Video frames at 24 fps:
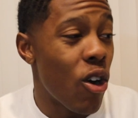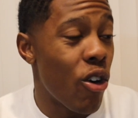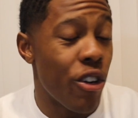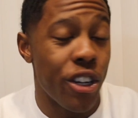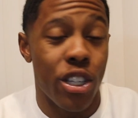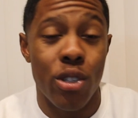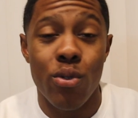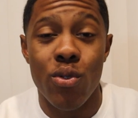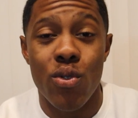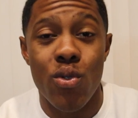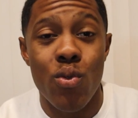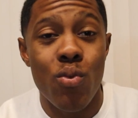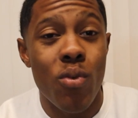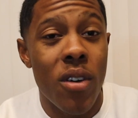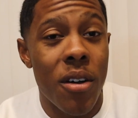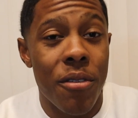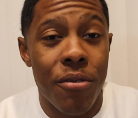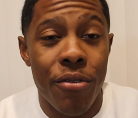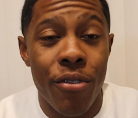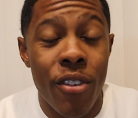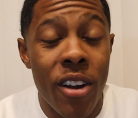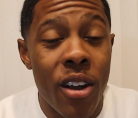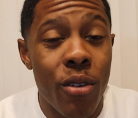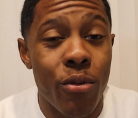or you too
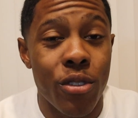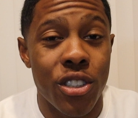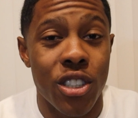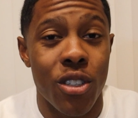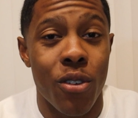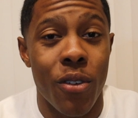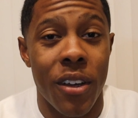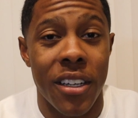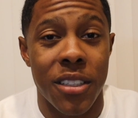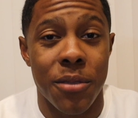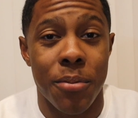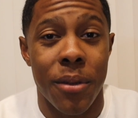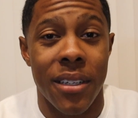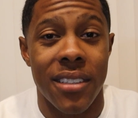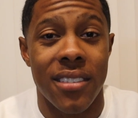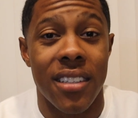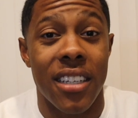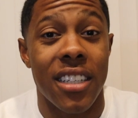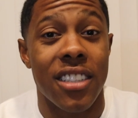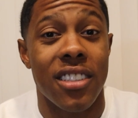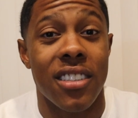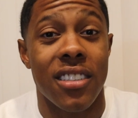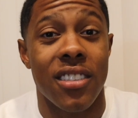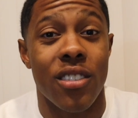upfront with your
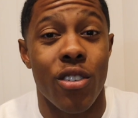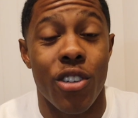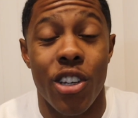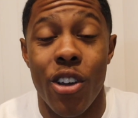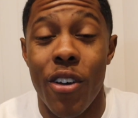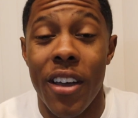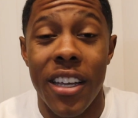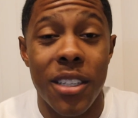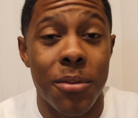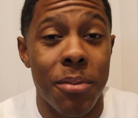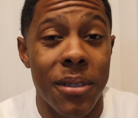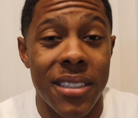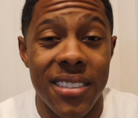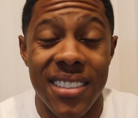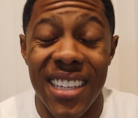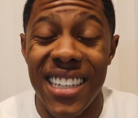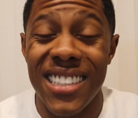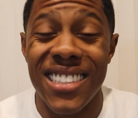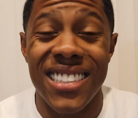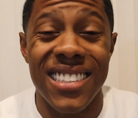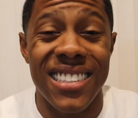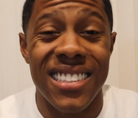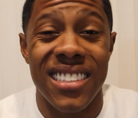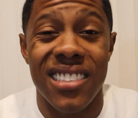expectations, and your
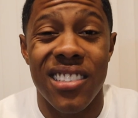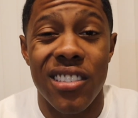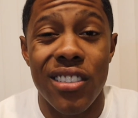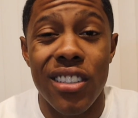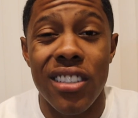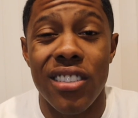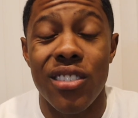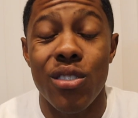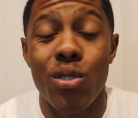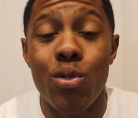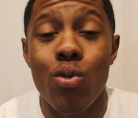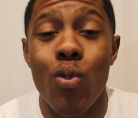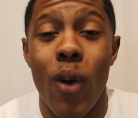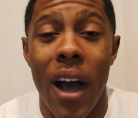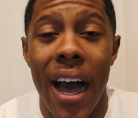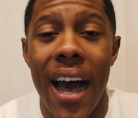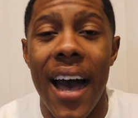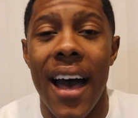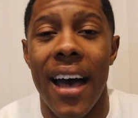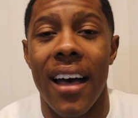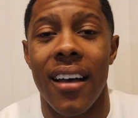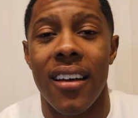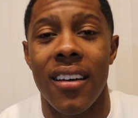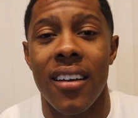expectations is just too
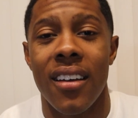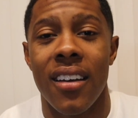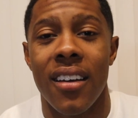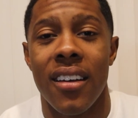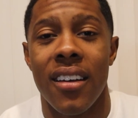high.